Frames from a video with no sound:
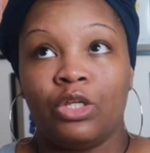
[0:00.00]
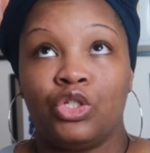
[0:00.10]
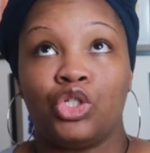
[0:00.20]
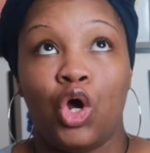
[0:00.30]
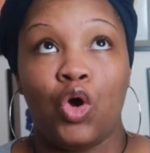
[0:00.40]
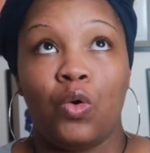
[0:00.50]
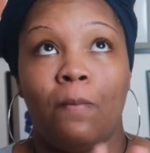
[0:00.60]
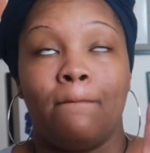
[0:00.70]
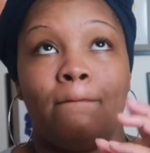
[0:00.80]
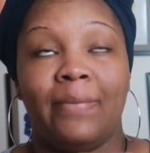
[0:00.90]

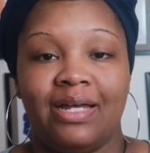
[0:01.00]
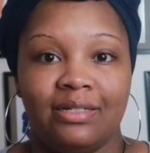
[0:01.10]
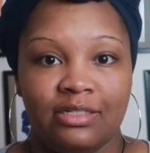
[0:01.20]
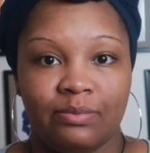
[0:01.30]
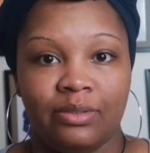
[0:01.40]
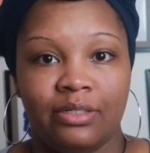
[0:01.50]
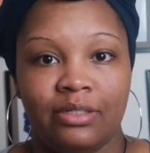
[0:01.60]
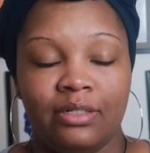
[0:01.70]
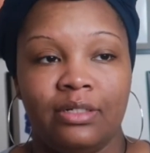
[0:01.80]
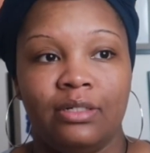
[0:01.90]
So my
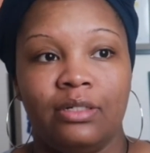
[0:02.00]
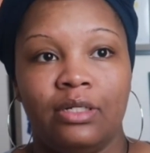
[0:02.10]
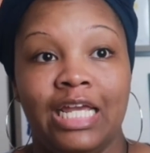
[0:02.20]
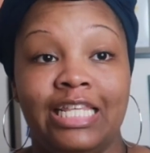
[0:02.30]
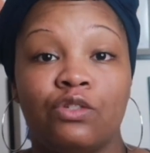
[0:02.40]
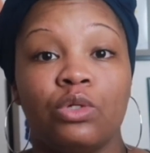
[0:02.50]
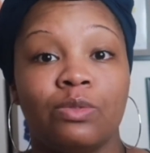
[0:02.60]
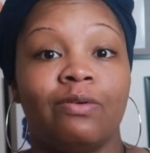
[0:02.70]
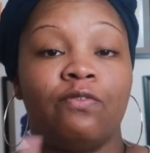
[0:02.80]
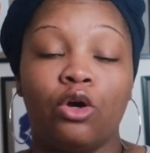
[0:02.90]
husband, and this was
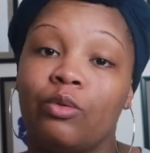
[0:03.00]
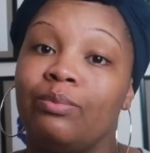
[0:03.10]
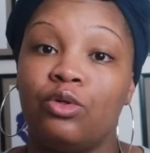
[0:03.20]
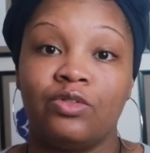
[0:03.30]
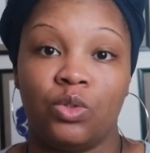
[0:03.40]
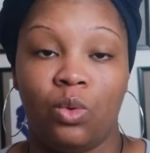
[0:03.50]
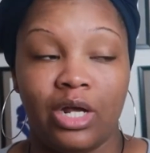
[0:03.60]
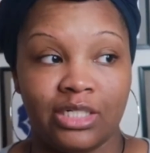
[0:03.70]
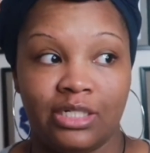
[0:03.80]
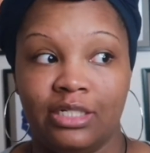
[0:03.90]
before we moved to
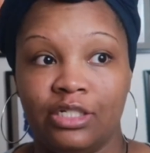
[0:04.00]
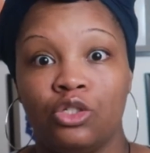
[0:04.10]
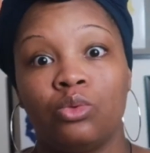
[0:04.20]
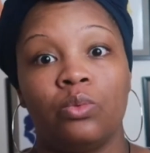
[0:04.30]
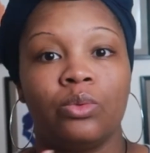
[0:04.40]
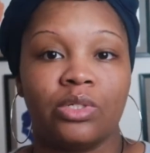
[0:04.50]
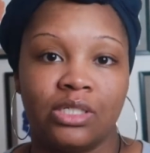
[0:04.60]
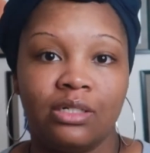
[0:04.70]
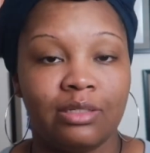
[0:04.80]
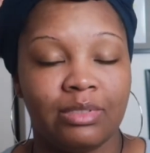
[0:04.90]
Washington, this is when we were
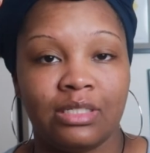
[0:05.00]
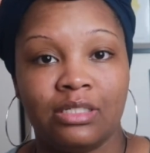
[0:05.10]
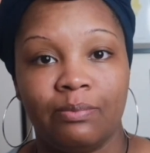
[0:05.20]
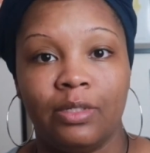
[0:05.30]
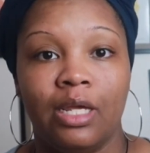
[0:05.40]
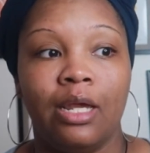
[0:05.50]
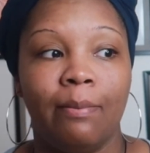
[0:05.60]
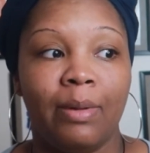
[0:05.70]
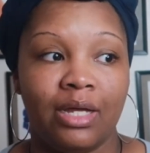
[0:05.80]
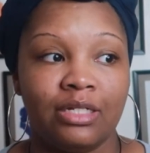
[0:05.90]
still in Mississippi,
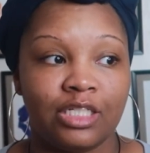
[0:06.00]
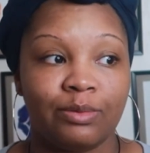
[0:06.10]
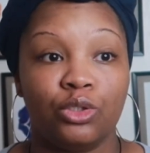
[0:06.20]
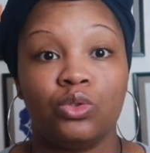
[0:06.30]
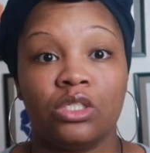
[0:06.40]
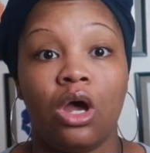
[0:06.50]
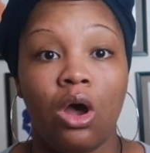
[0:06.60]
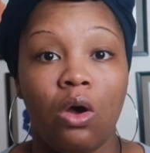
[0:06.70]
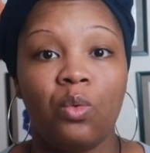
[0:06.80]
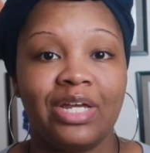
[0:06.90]
my husband used to
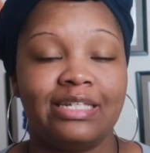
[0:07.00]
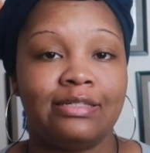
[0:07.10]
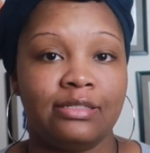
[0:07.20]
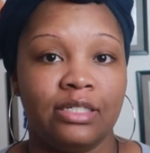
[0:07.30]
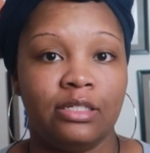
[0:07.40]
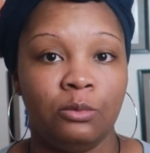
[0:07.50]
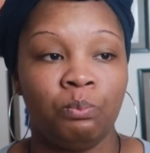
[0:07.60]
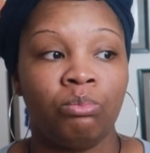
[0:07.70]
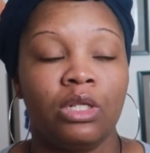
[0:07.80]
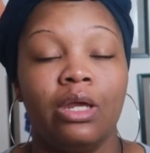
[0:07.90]
always see
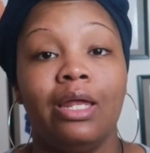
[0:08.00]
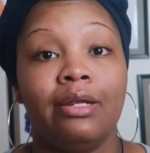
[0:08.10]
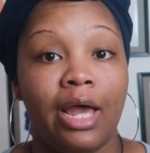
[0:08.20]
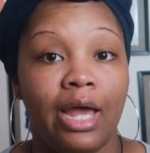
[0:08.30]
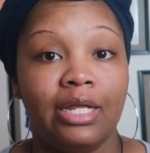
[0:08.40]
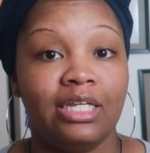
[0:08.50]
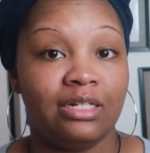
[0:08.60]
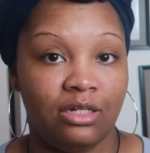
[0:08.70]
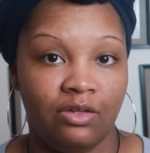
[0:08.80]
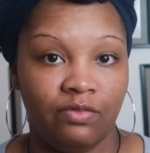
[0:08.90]

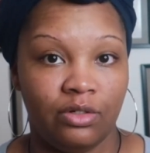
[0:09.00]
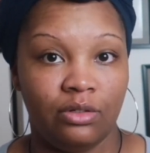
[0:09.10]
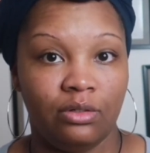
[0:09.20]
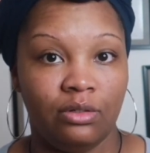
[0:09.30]
9/11,